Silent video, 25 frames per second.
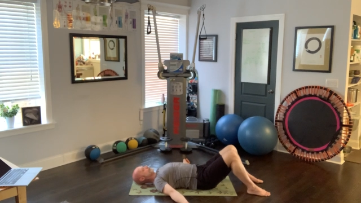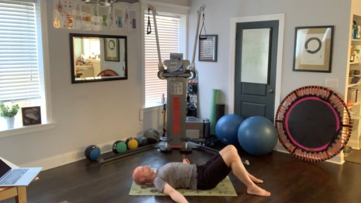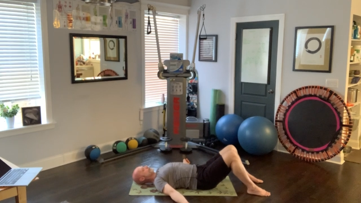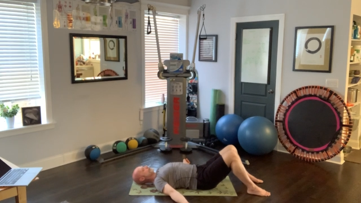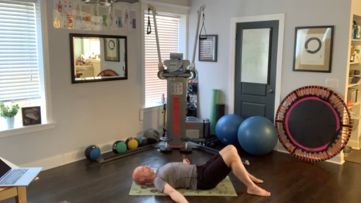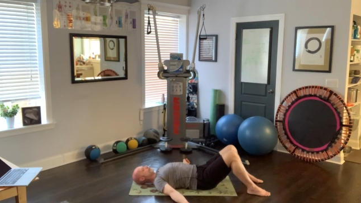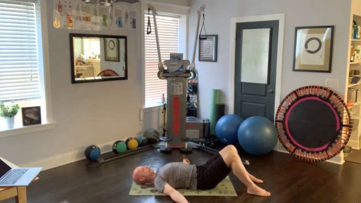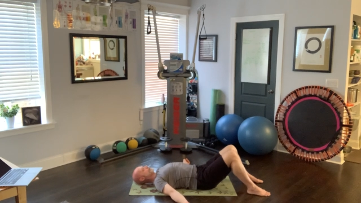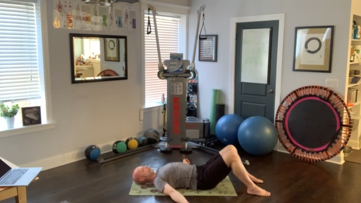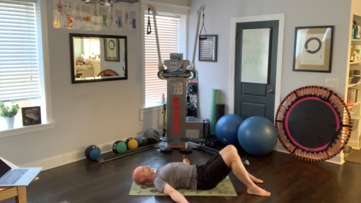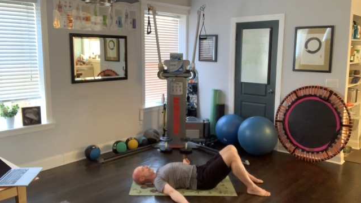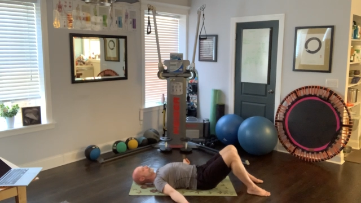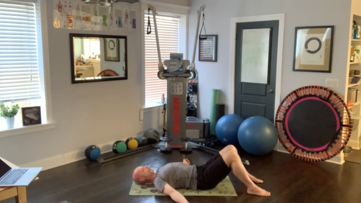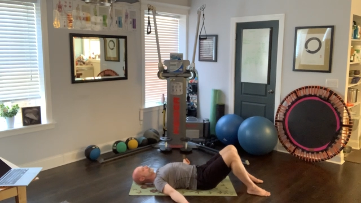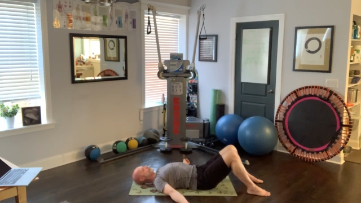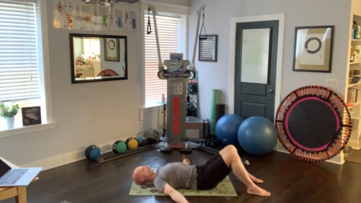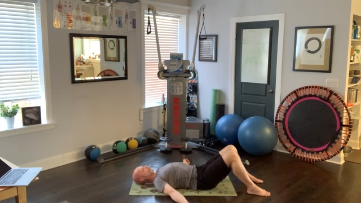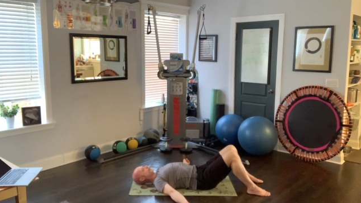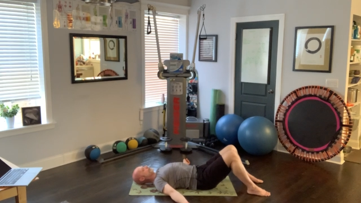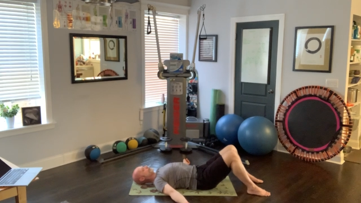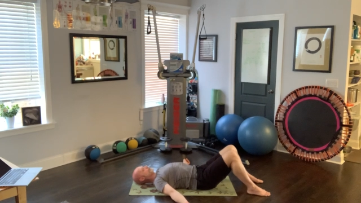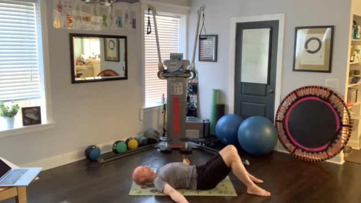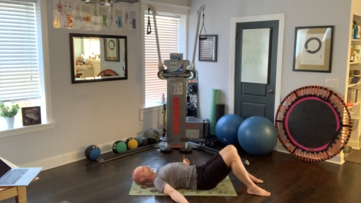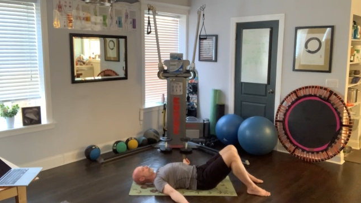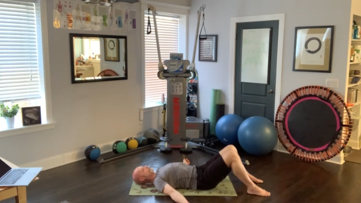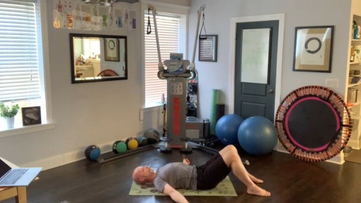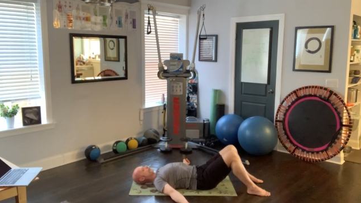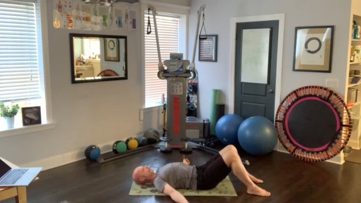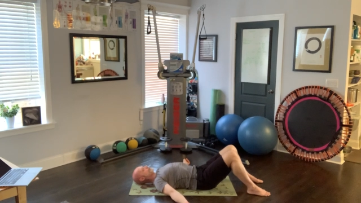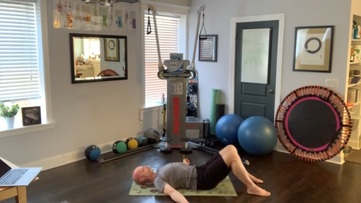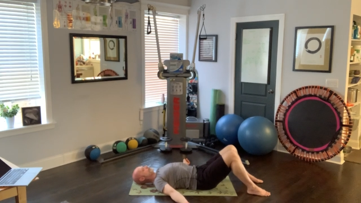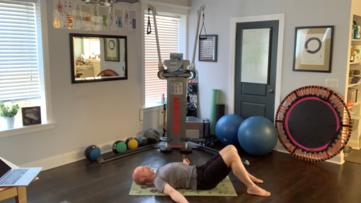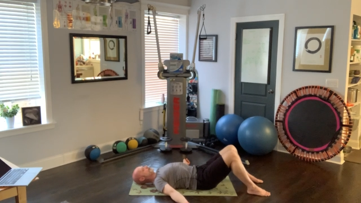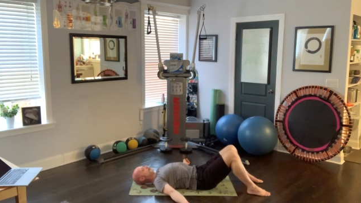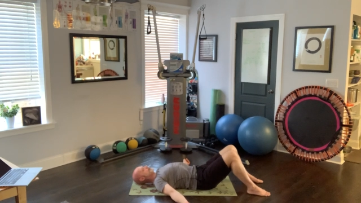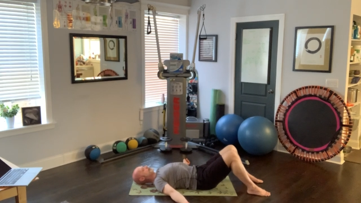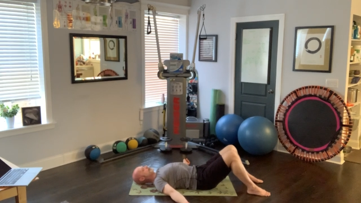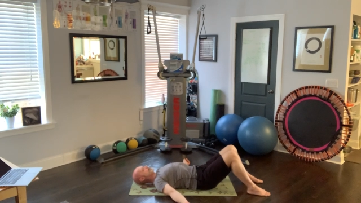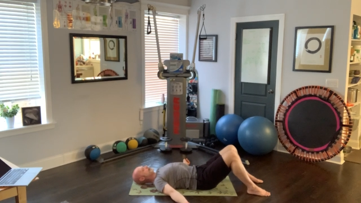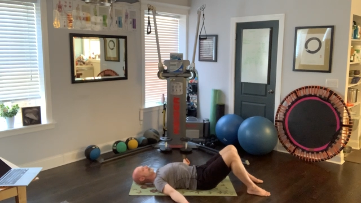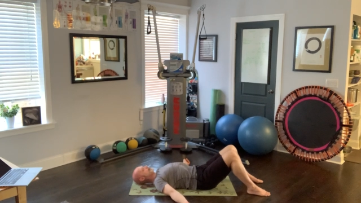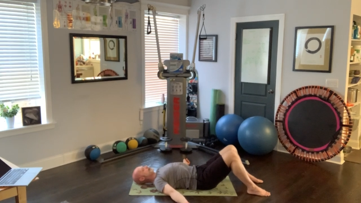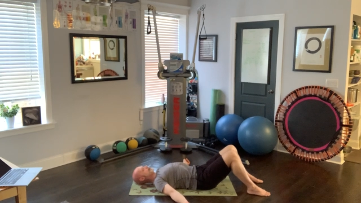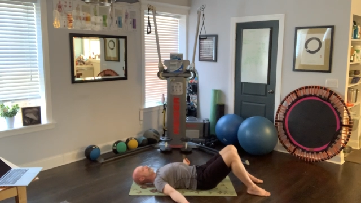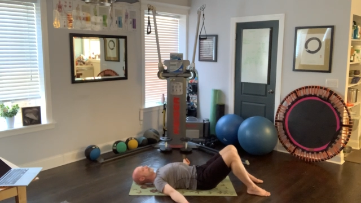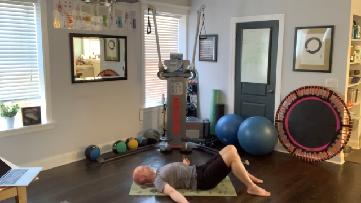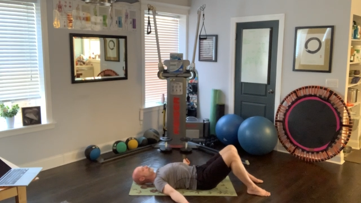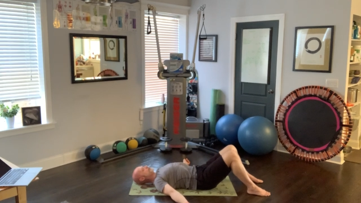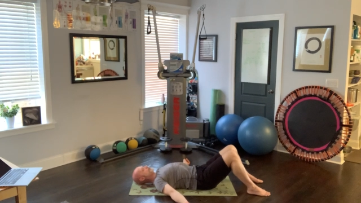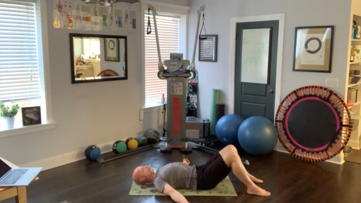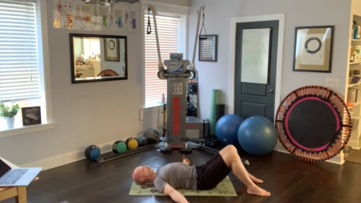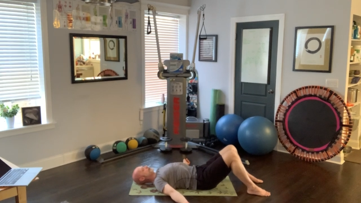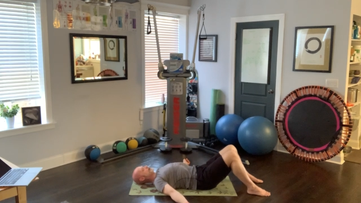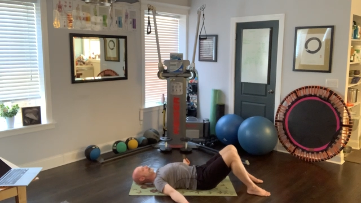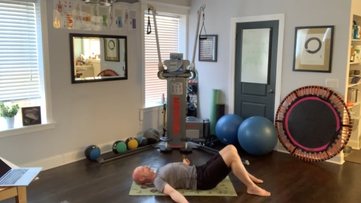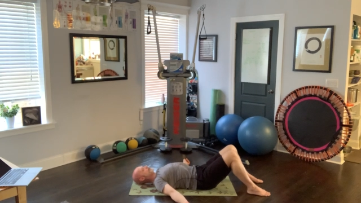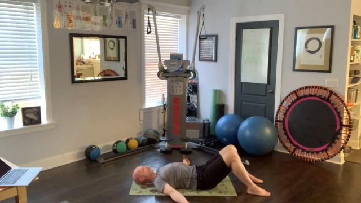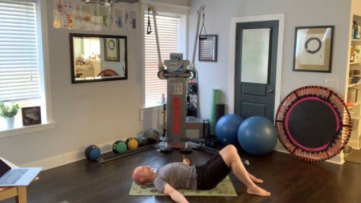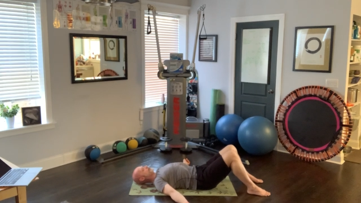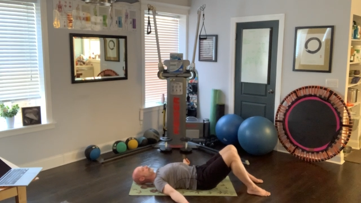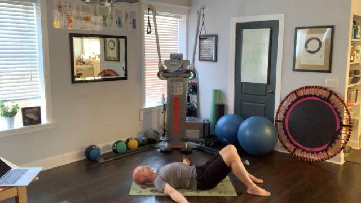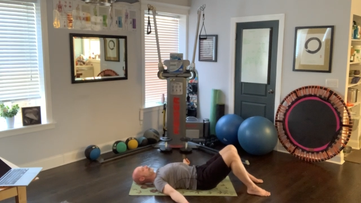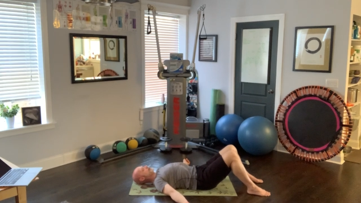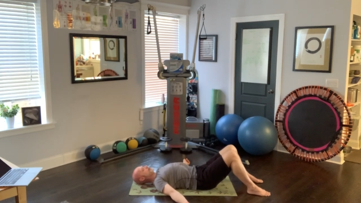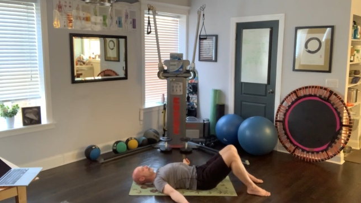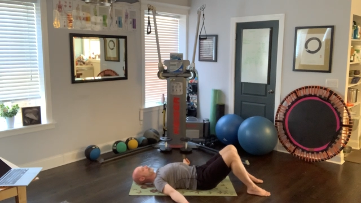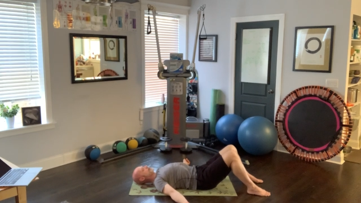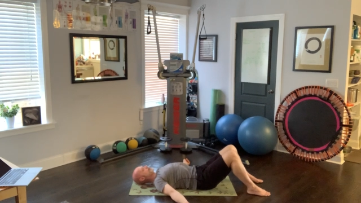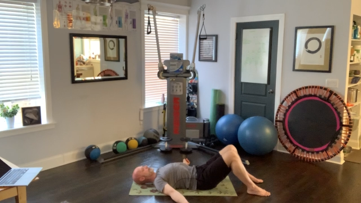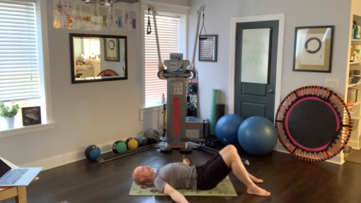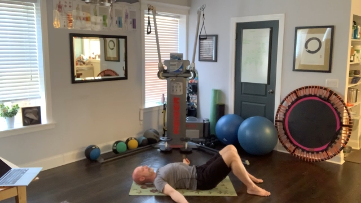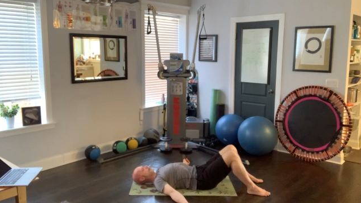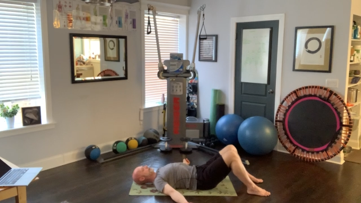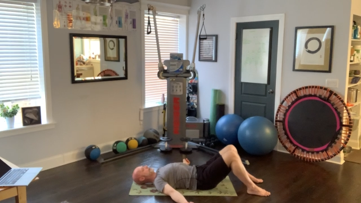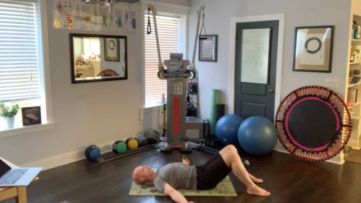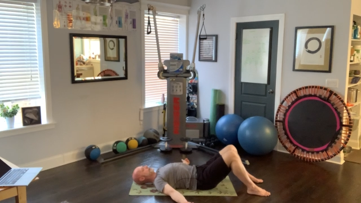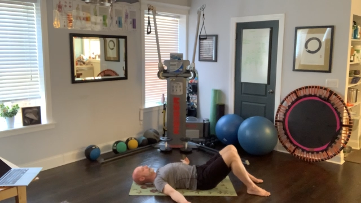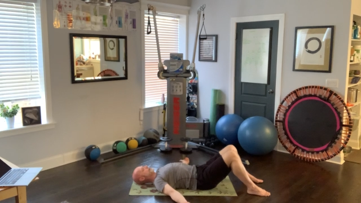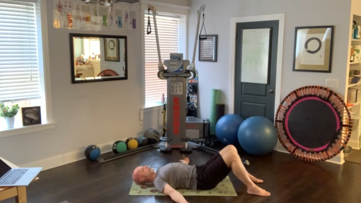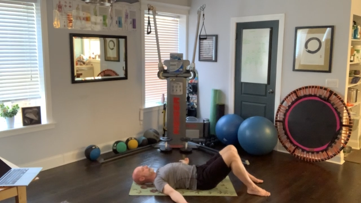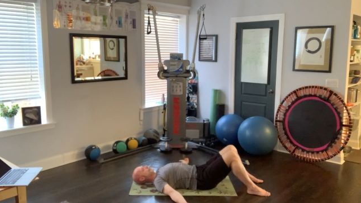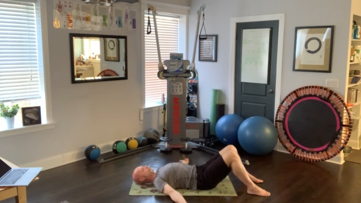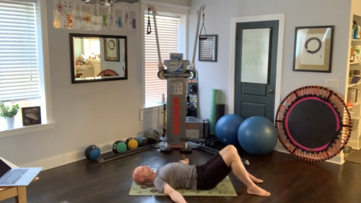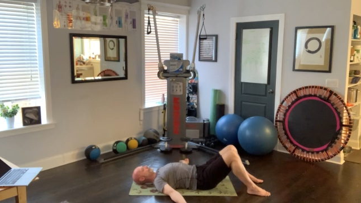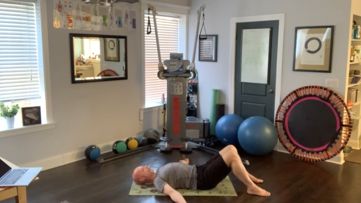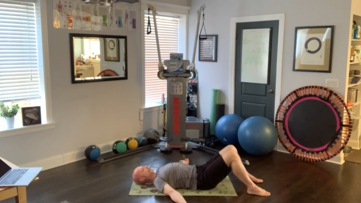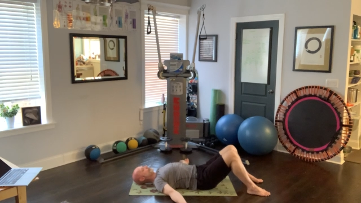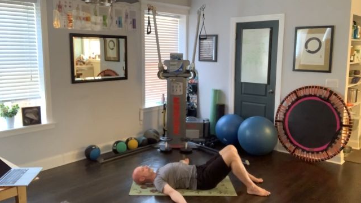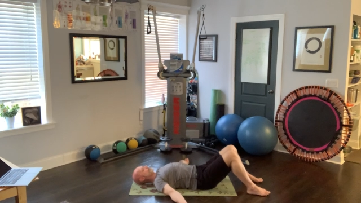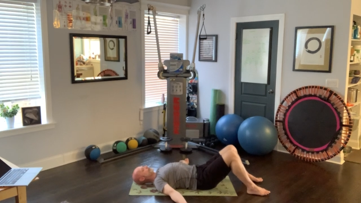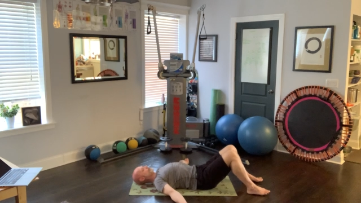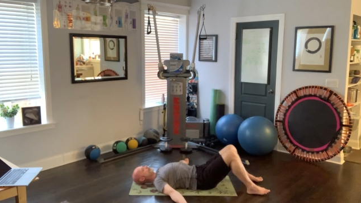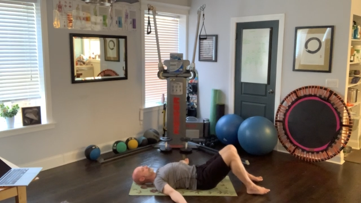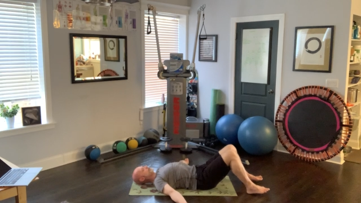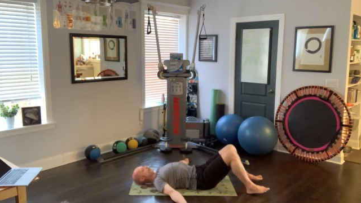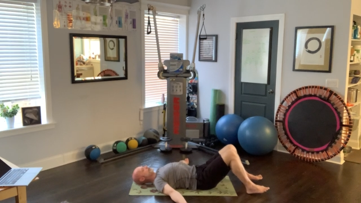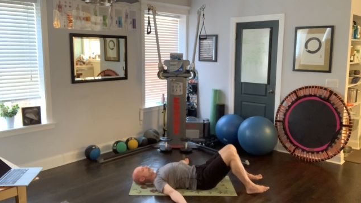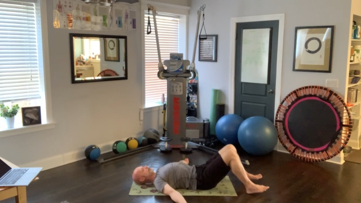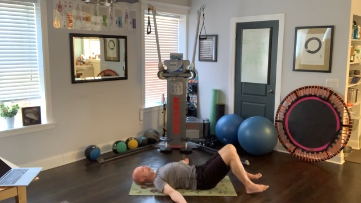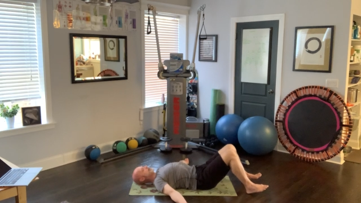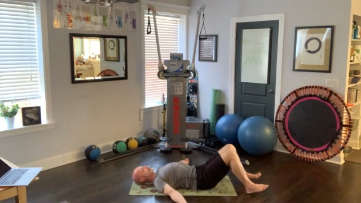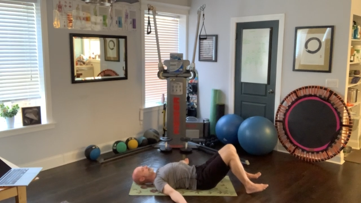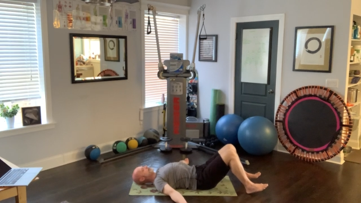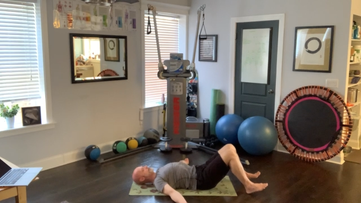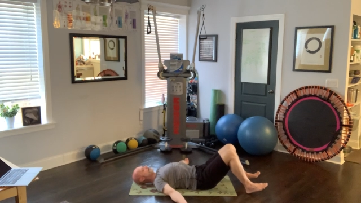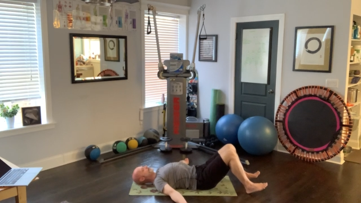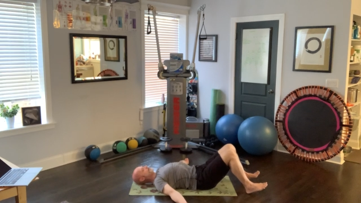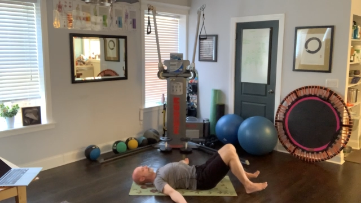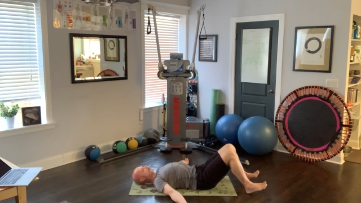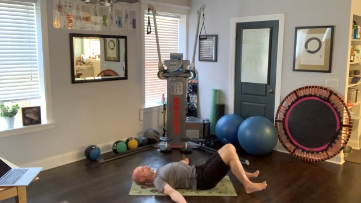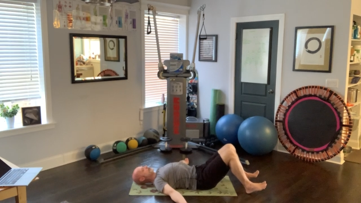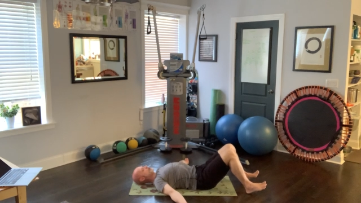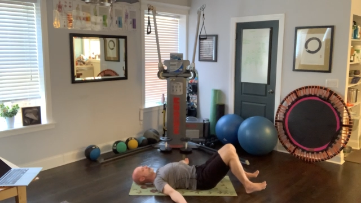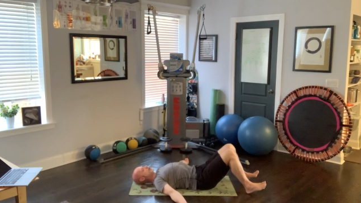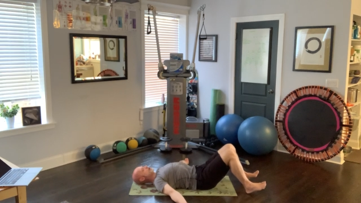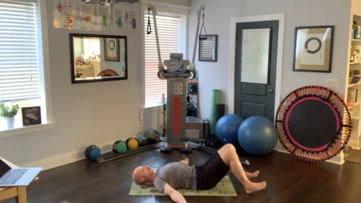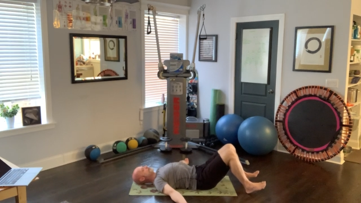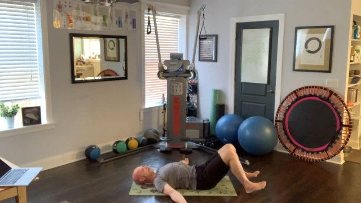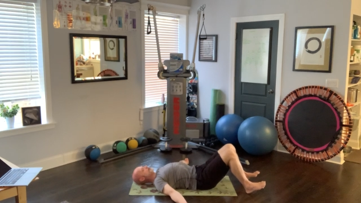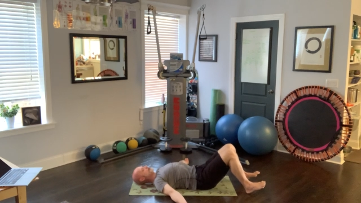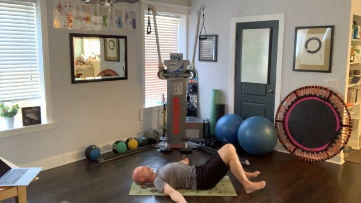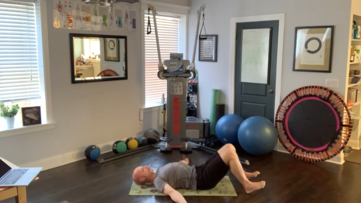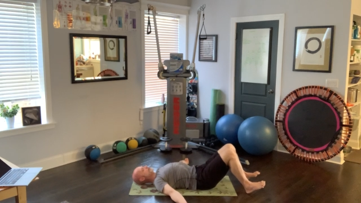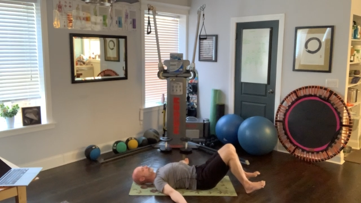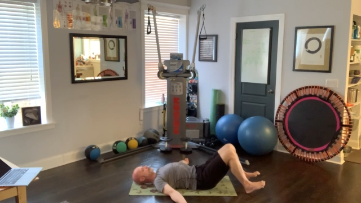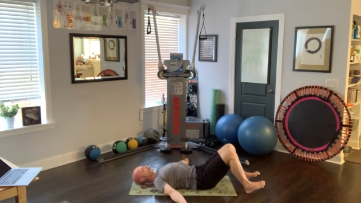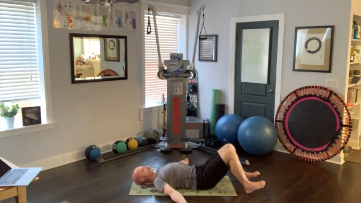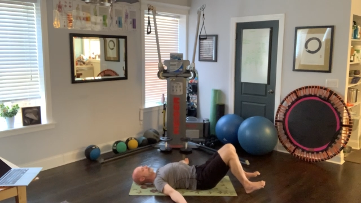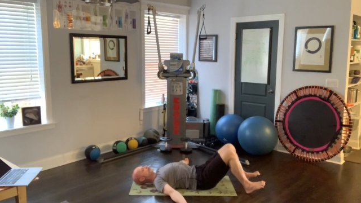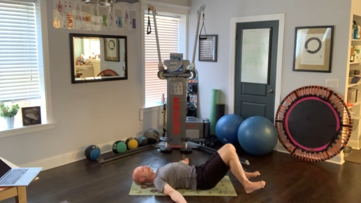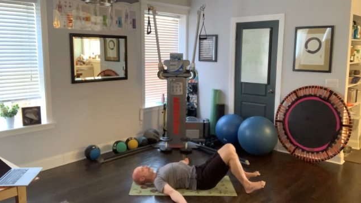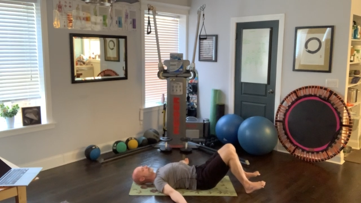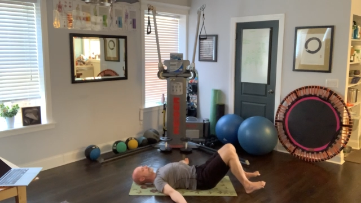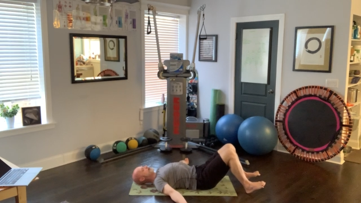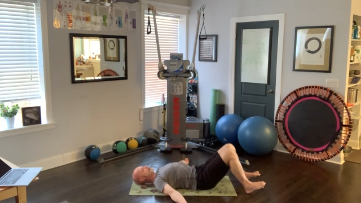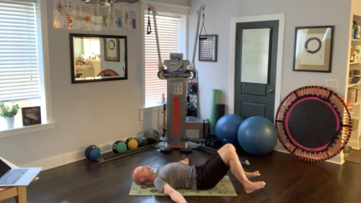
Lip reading: No face is visible, so there are no lips to read.